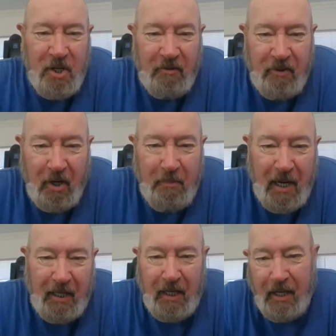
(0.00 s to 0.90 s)
off our
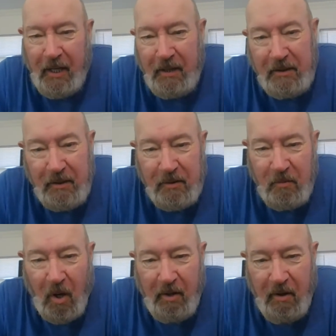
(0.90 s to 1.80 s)
back like
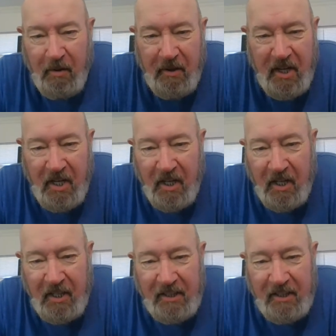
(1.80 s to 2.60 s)
water on a duck.